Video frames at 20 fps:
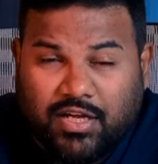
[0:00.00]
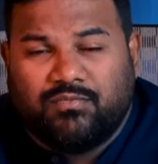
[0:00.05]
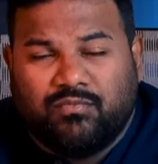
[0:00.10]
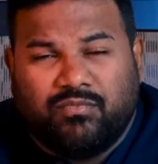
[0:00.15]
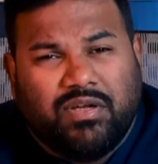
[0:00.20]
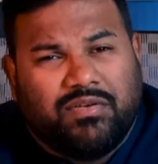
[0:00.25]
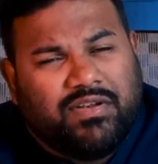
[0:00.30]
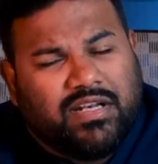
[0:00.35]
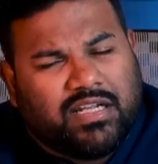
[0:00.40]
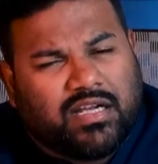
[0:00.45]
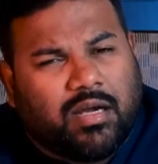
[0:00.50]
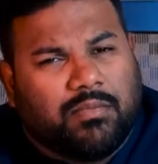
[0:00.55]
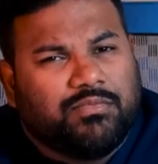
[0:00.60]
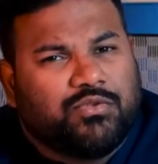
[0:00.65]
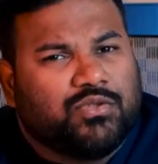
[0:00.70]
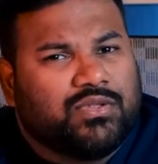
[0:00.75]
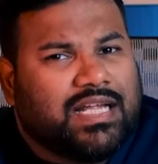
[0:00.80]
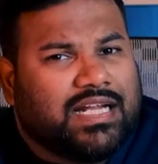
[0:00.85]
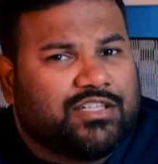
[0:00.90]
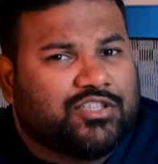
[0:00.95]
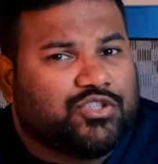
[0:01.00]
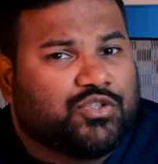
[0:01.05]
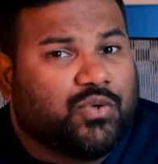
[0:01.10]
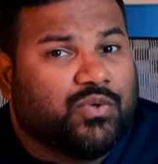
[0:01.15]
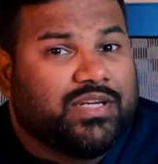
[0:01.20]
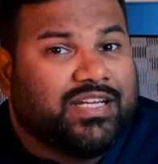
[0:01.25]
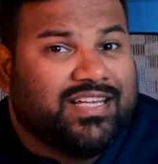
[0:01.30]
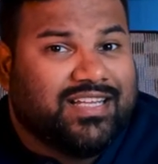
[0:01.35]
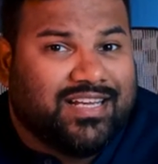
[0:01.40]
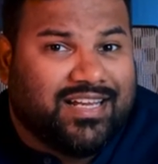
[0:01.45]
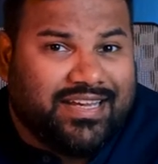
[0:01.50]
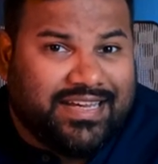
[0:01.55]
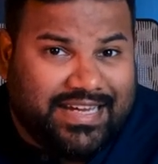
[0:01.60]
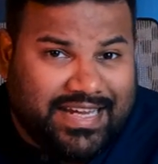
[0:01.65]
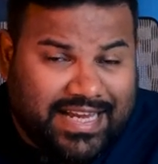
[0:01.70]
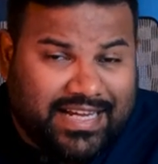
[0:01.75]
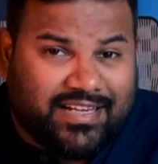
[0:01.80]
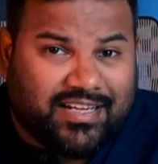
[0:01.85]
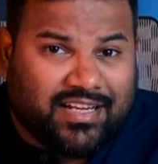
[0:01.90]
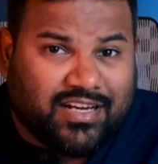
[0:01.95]
We will come to that story in a
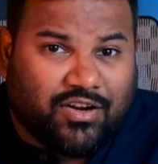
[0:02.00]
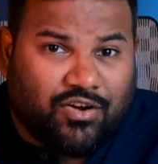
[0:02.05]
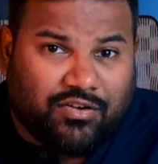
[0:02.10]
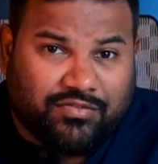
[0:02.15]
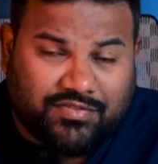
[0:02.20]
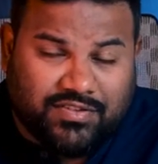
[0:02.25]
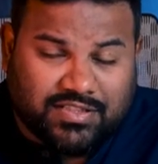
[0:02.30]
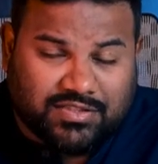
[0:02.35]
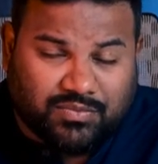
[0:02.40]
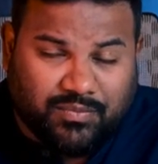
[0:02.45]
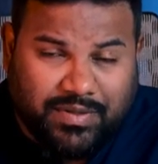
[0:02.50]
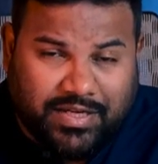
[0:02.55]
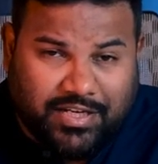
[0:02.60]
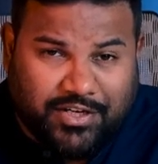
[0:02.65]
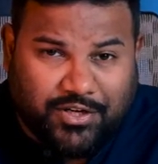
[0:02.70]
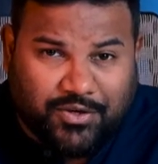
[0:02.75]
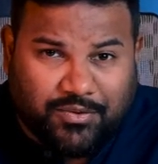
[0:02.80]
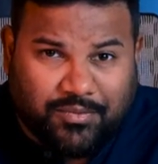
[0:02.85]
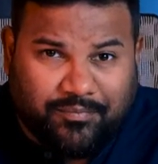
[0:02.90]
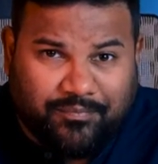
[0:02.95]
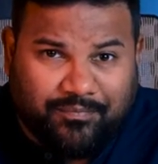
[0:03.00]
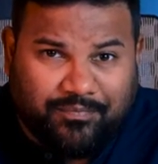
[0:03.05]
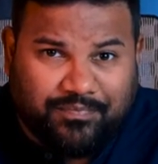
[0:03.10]
later of this video.